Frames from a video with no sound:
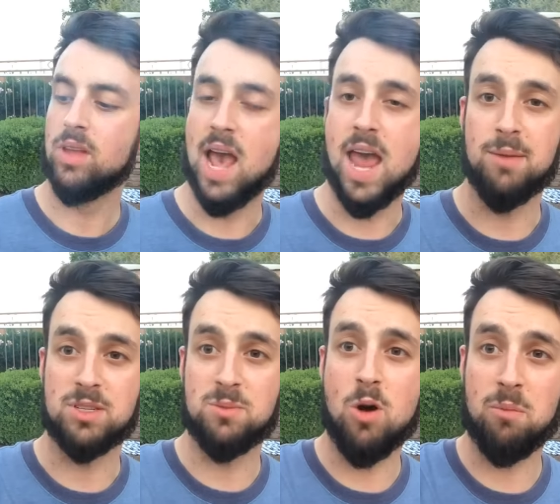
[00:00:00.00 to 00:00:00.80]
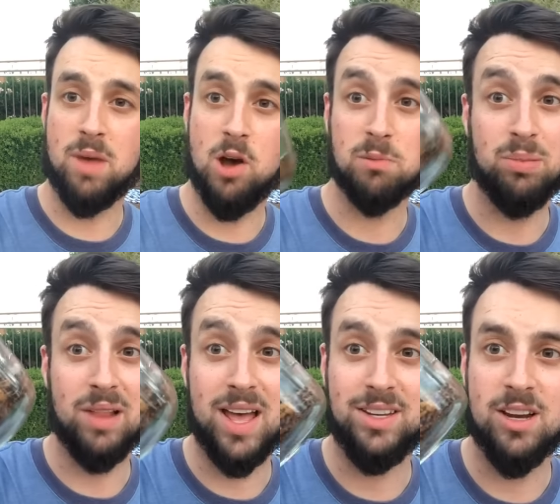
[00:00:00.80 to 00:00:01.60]
And I'm smoking my own
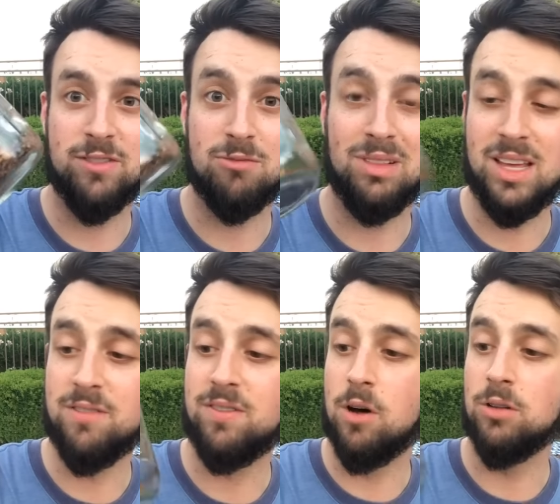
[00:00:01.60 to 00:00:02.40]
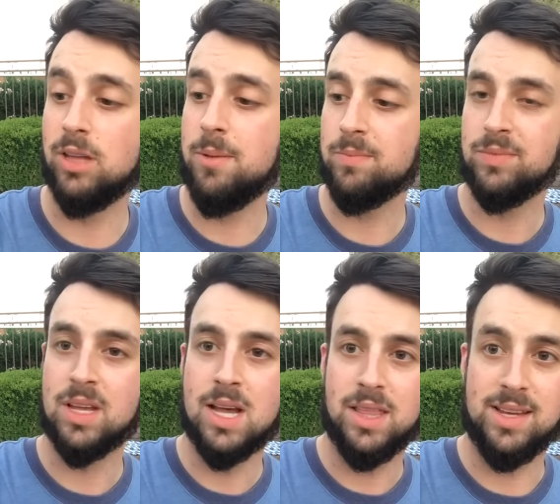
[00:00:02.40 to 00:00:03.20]
blend here from Leaf Only.
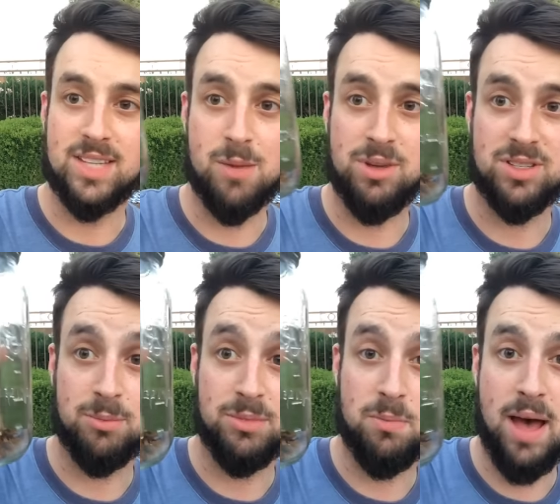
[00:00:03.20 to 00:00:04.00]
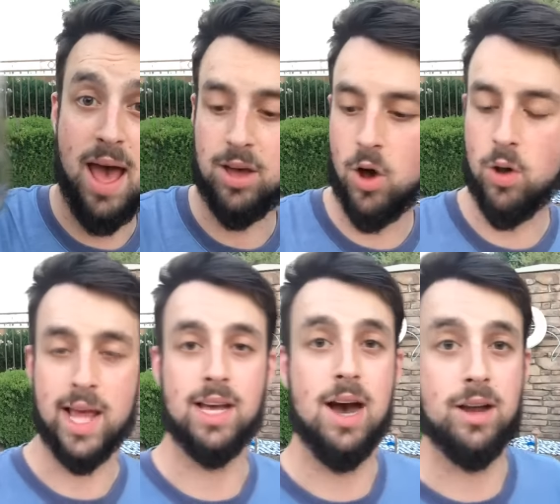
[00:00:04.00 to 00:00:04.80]
They sent me some tobacco and
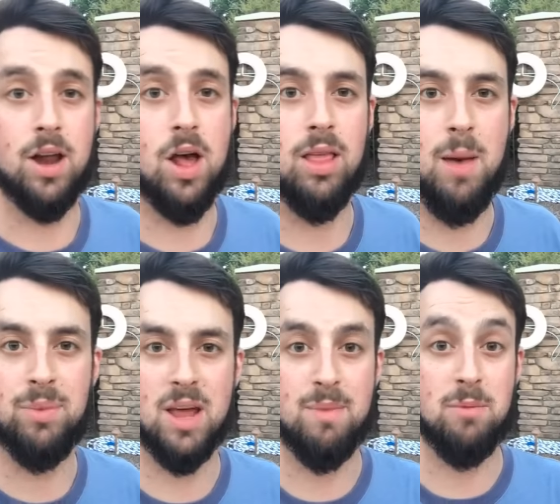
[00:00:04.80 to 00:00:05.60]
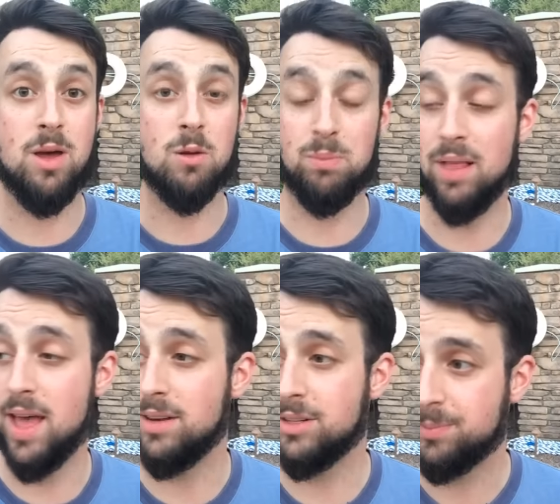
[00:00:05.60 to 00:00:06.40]
I cut it all up and I made my own
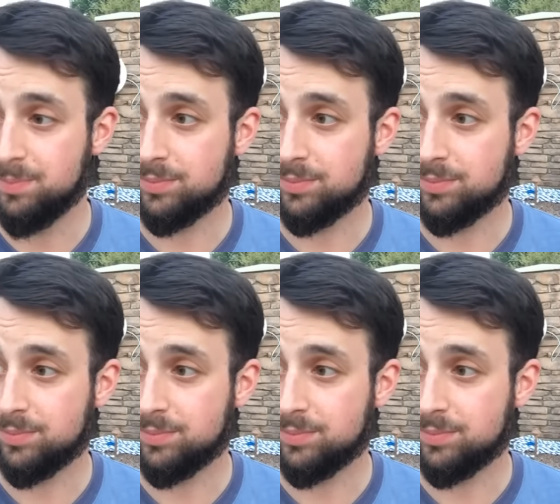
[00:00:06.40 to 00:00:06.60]
blend.